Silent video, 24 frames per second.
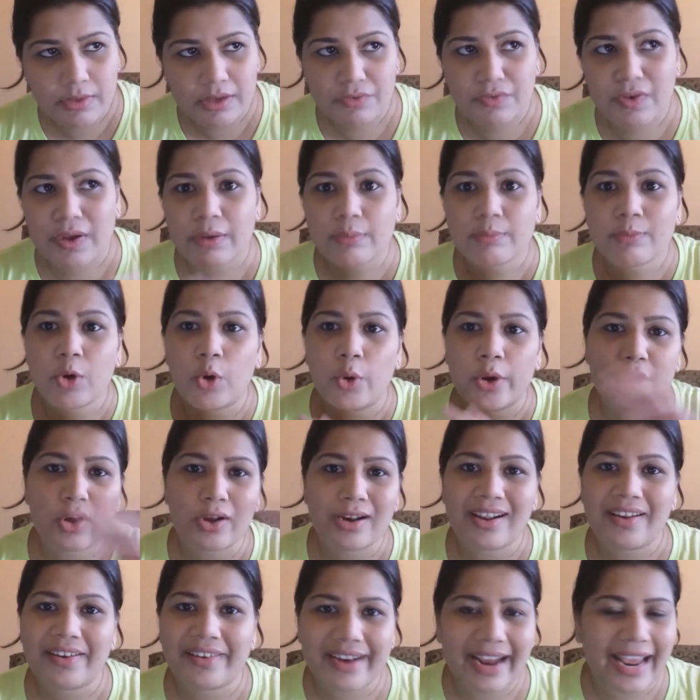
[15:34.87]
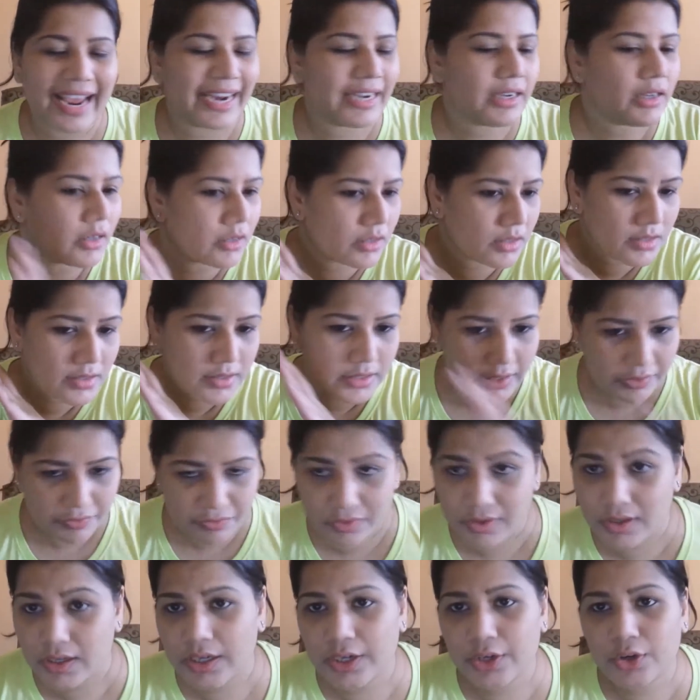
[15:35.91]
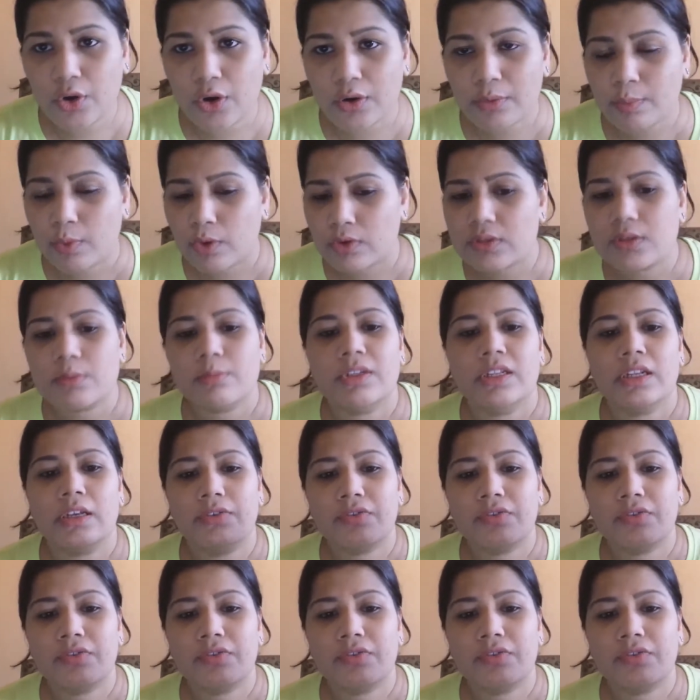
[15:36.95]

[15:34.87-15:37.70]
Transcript: if I'm going on a rant, it is definitely not possible.